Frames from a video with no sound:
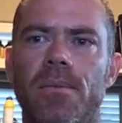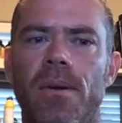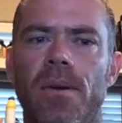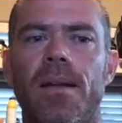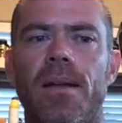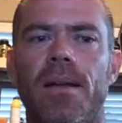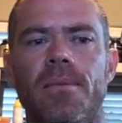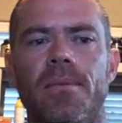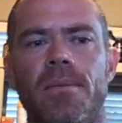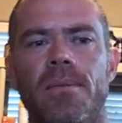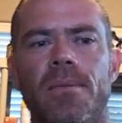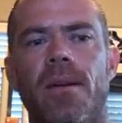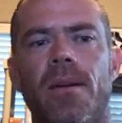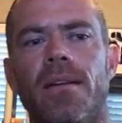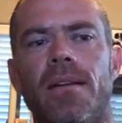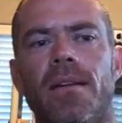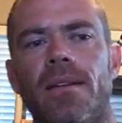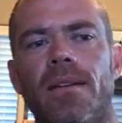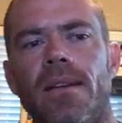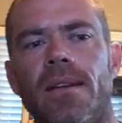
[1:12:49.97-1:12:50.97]
Right.
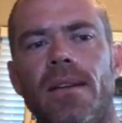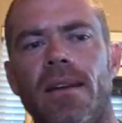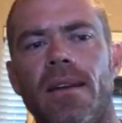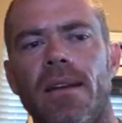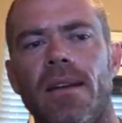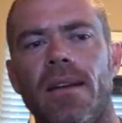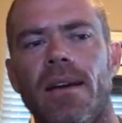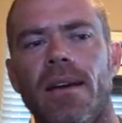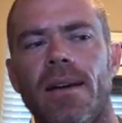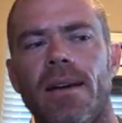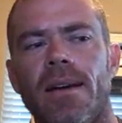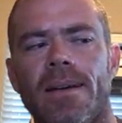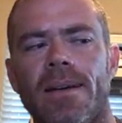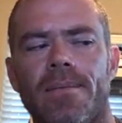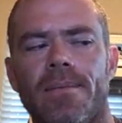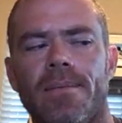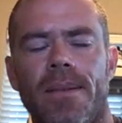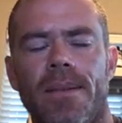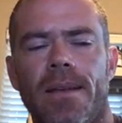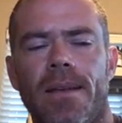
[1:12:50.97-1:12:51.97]
And